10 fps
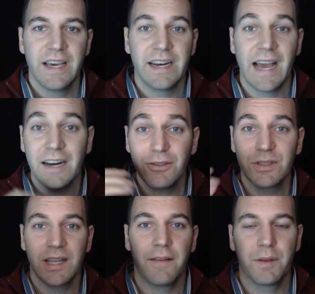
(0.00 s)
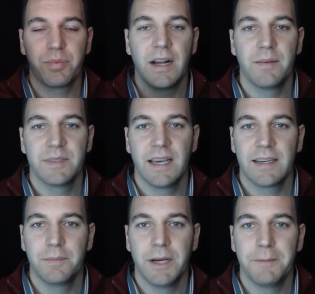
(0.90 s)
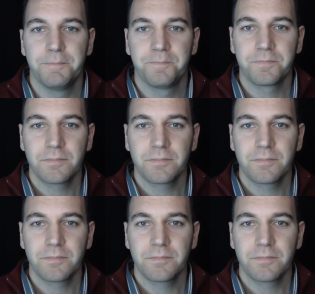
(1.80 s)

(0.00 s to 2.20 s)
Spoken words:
And how do you solve the problems that come up?